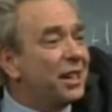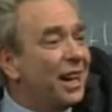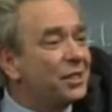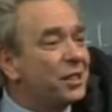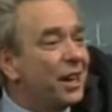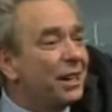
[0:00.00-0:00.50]

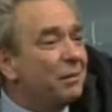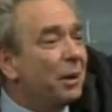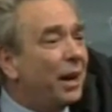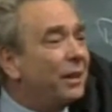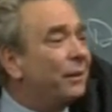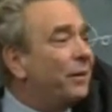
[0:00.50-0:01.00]
out Satan
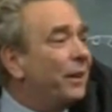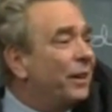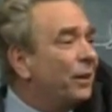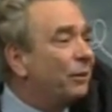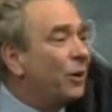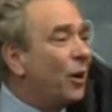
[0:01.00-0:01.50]
by the
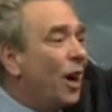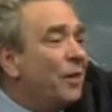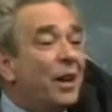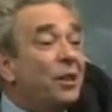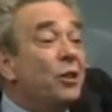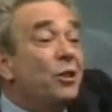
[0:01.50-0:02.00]
finger of God,
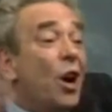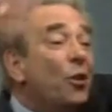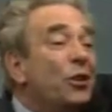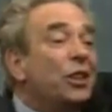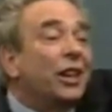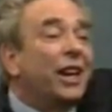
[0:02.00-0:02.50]
then you know
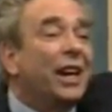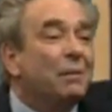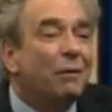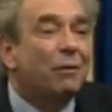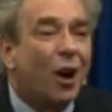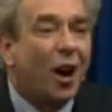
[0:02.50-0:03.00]
that the kingdom
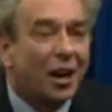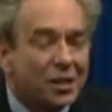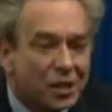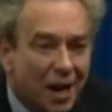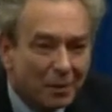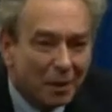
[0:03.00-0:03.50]
of God
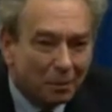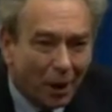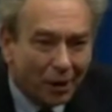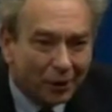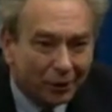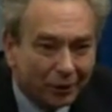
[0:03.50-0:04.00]
has come
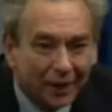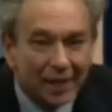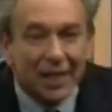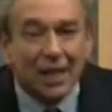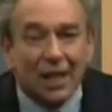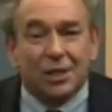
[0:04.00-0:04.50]
upon you.
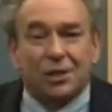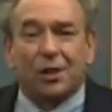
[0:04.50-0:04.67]
So